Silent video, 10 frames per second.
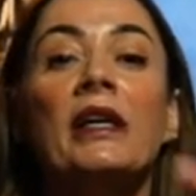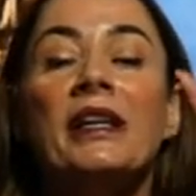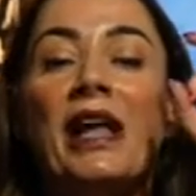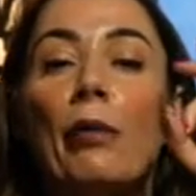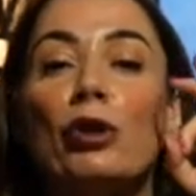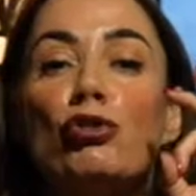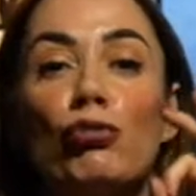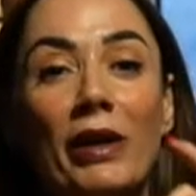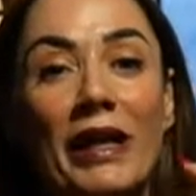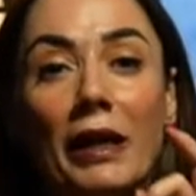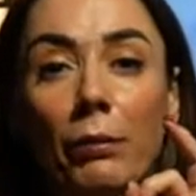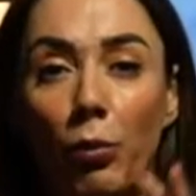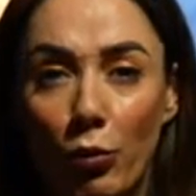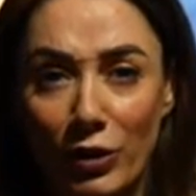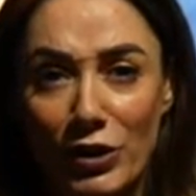Now, what's really
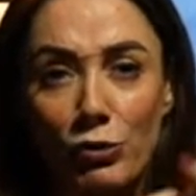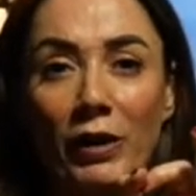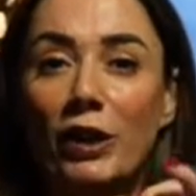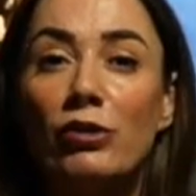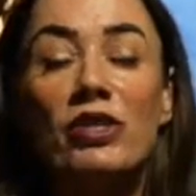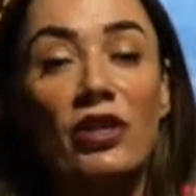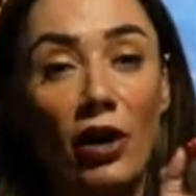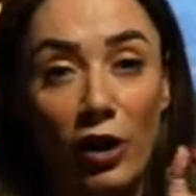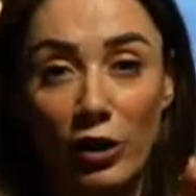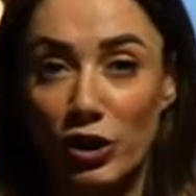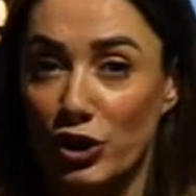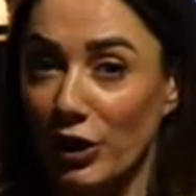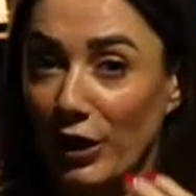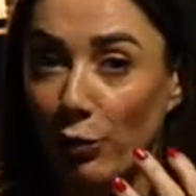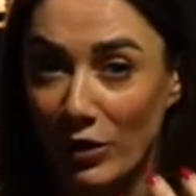important when you start on a
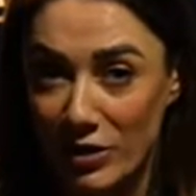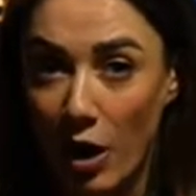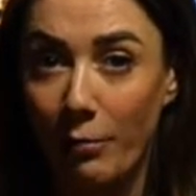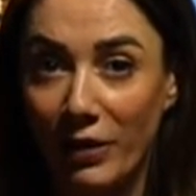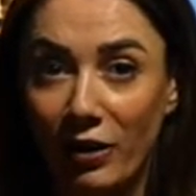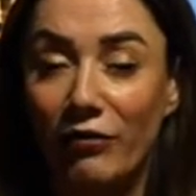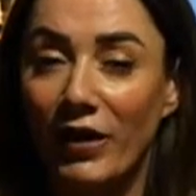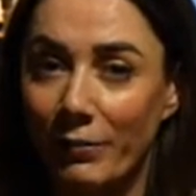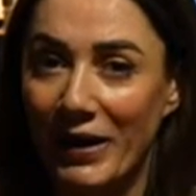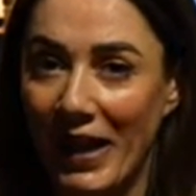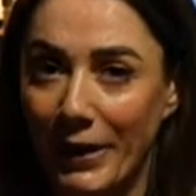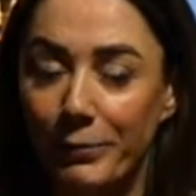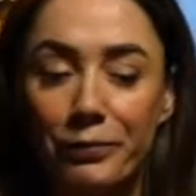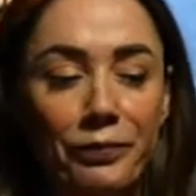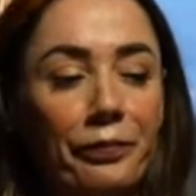journey with topical vitamin A,
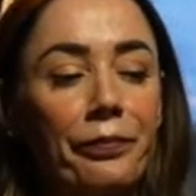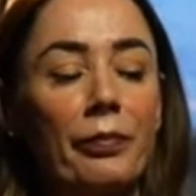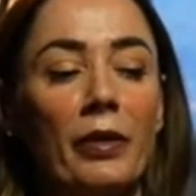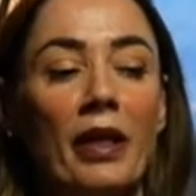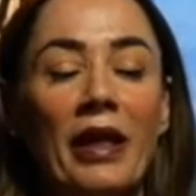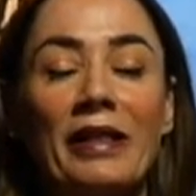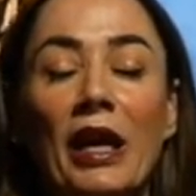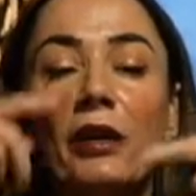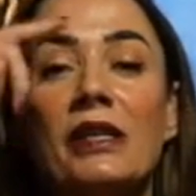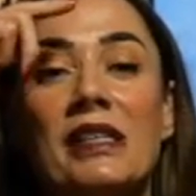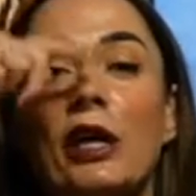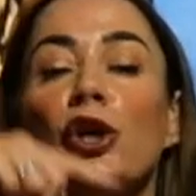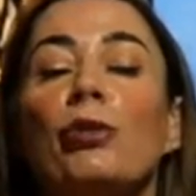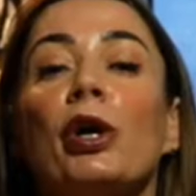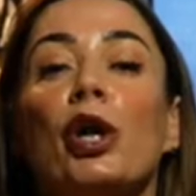that
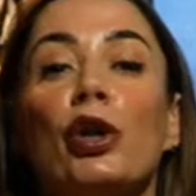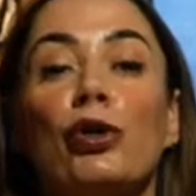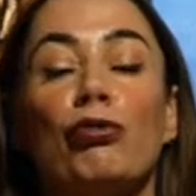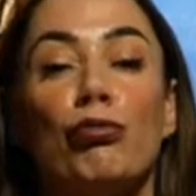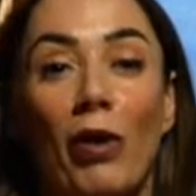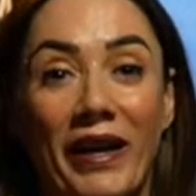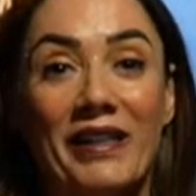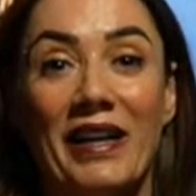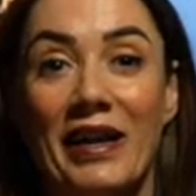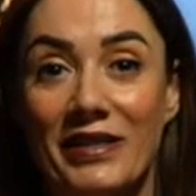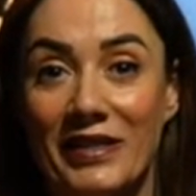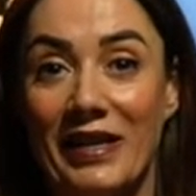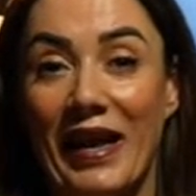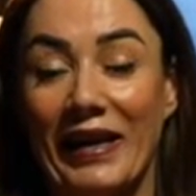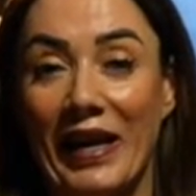you include right down to the
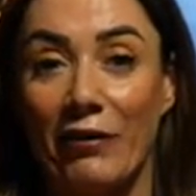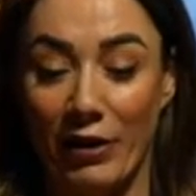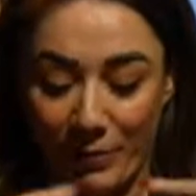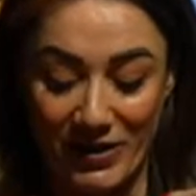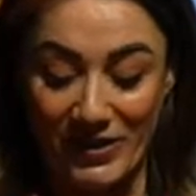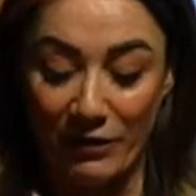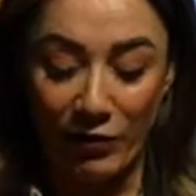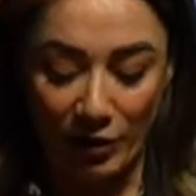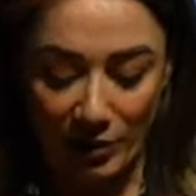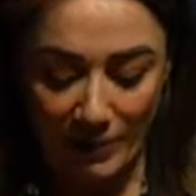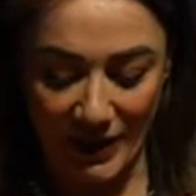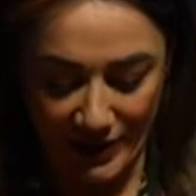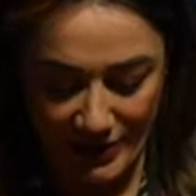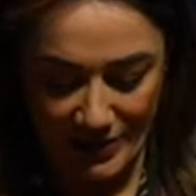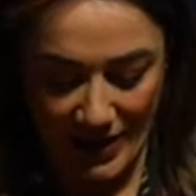neck area, because even look at me
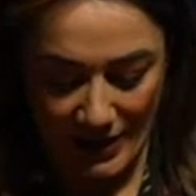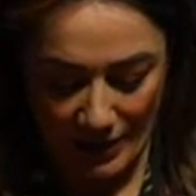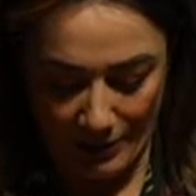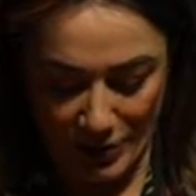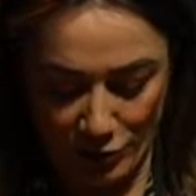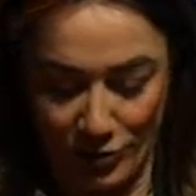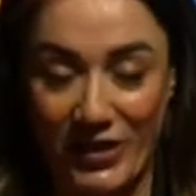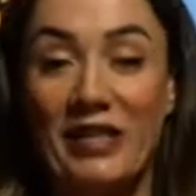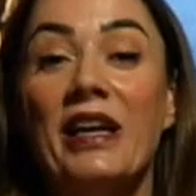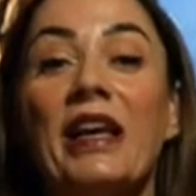here today and I'm indoors.